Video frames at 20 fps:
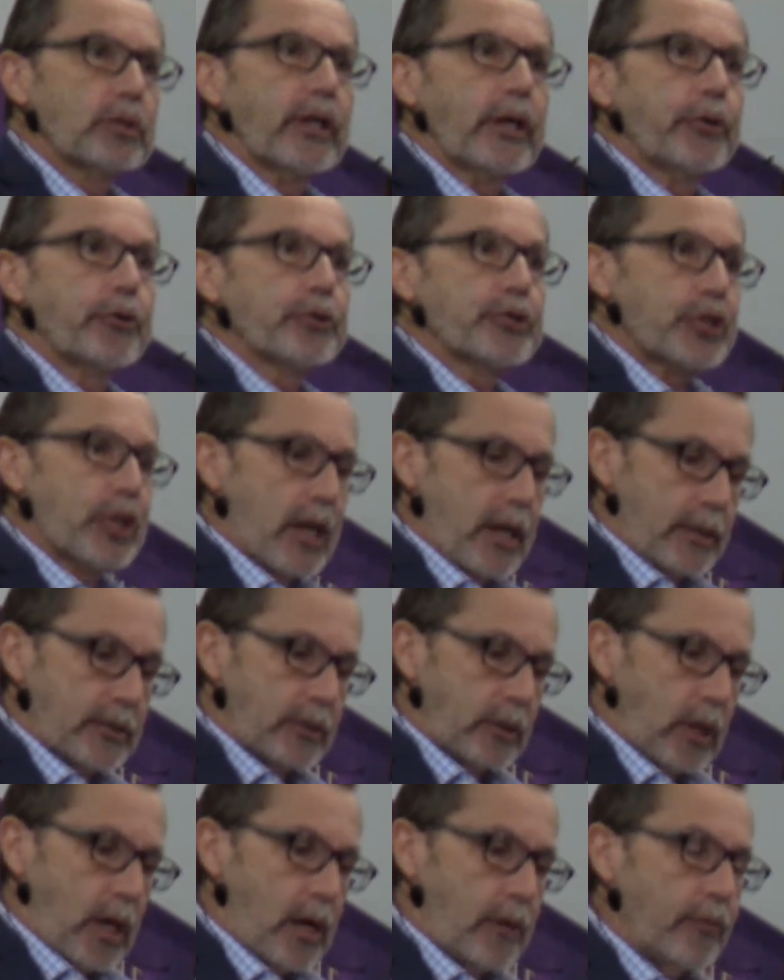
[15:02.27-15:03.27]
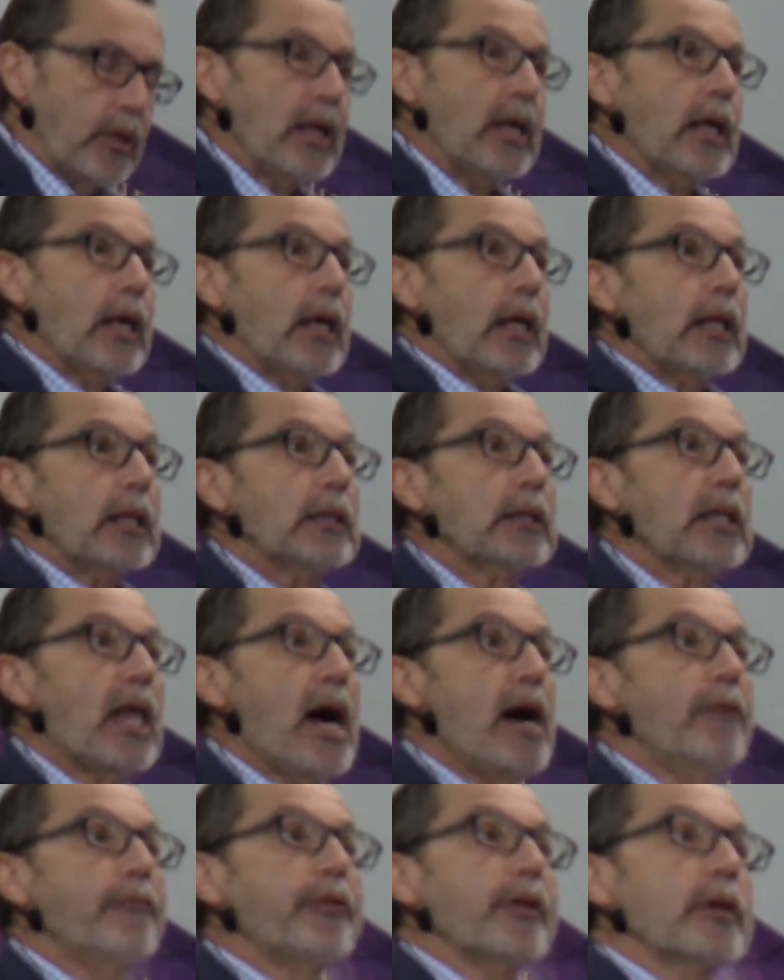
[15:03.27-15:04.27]
understands love?
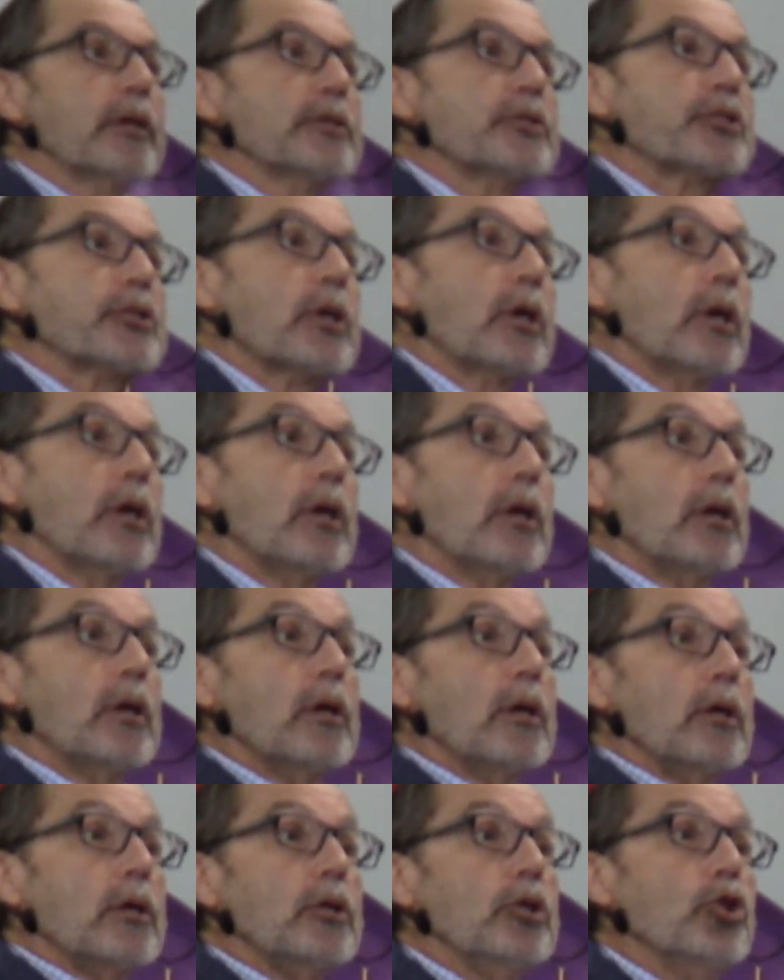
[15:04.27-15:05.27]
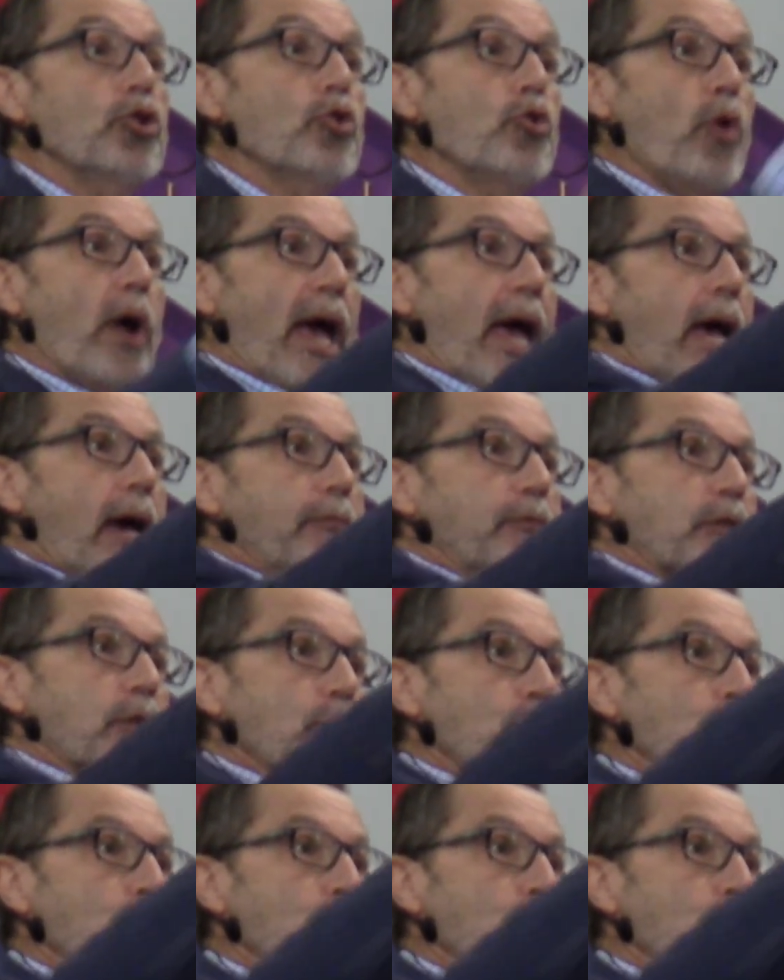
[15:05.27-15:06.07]
Love is you have to